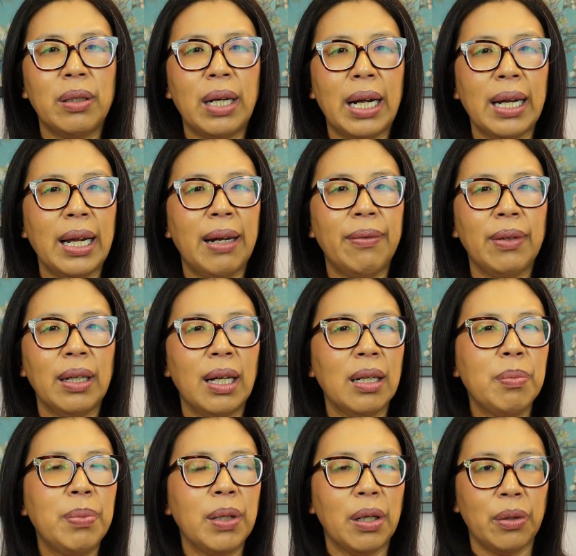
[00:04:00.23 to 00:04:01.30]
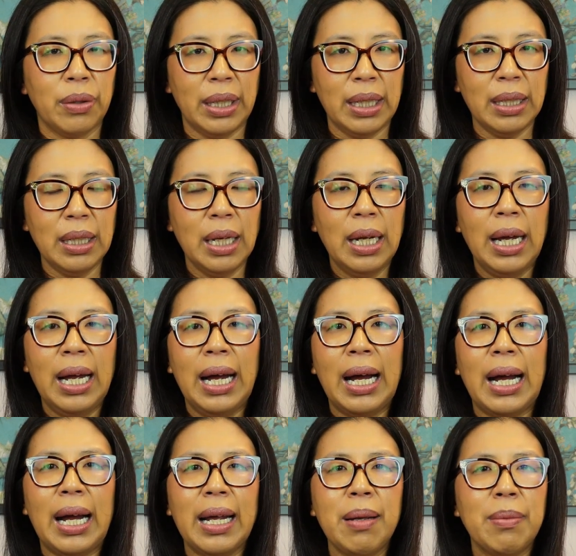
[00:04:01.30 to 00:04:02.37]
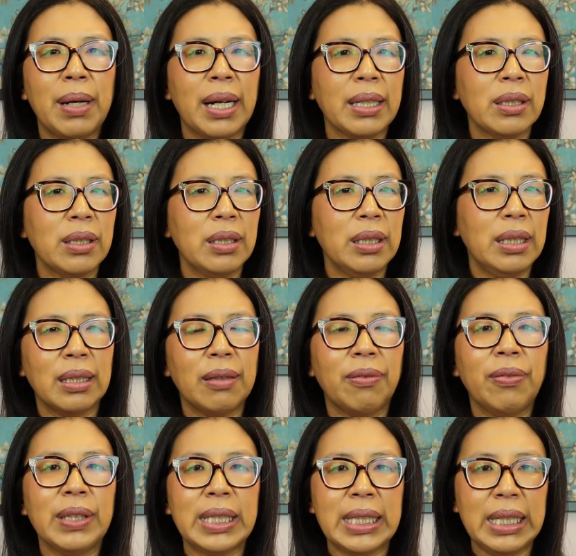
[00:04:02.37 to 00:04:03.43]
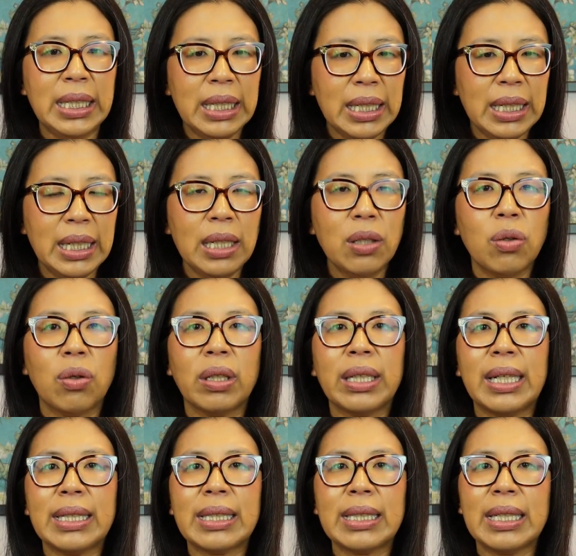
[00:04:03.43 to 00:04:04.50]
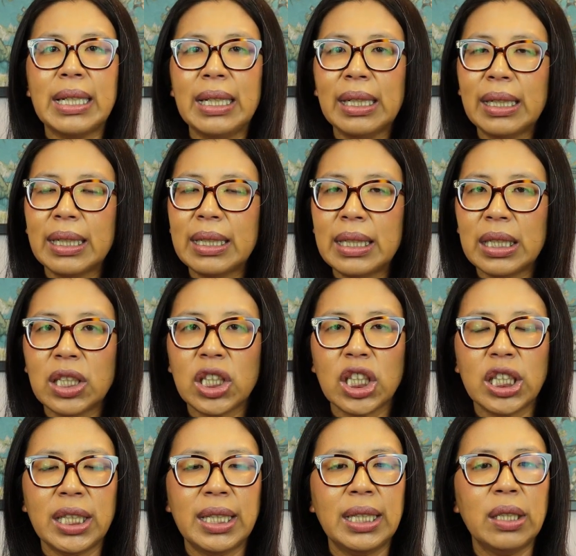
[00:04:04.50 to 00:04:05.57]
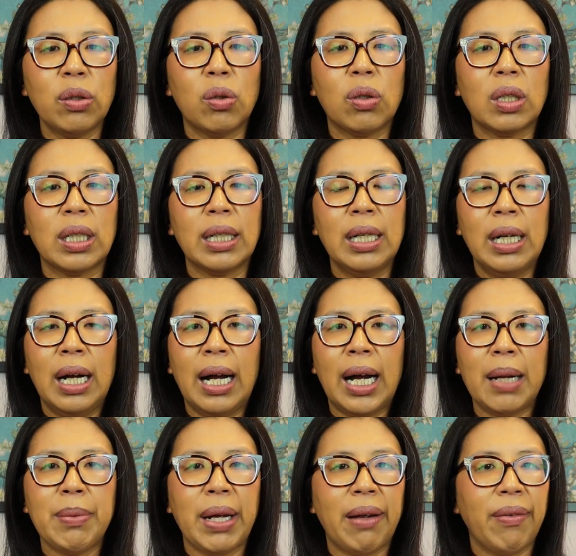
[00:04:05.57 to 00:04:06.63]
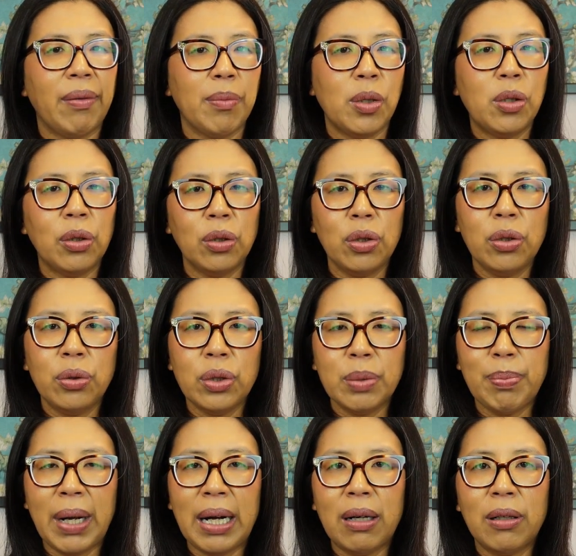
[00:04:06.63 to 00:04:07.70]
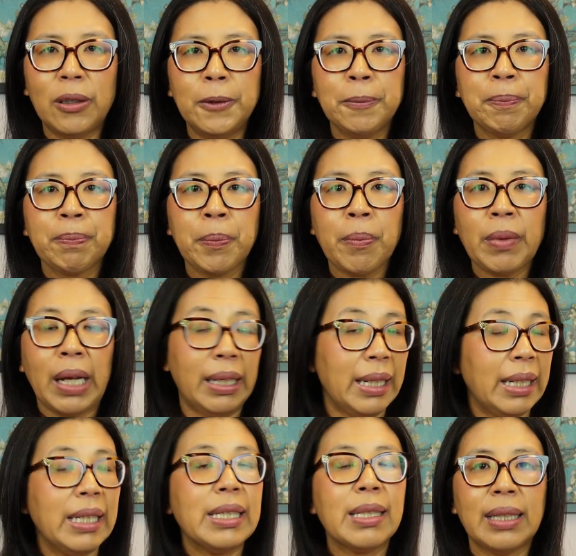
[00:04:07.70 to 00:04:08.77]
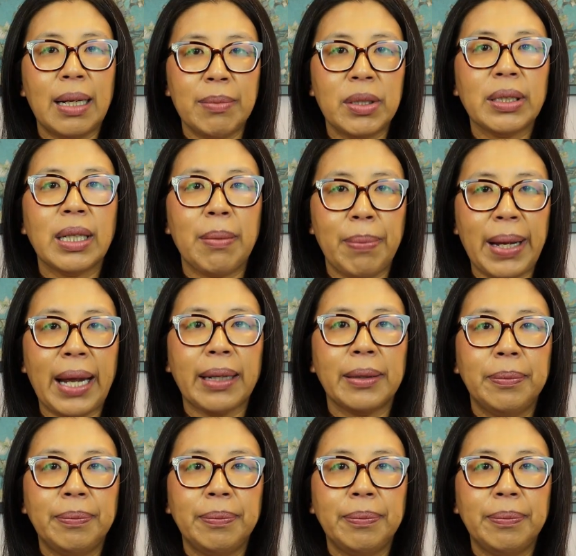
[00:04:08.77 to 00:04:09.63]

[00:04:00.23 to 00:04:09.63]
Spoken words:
I have a lot of bloating, I am actually the fatigue or the skin condition, or I'm having more loose bowel, then it's time to cut back.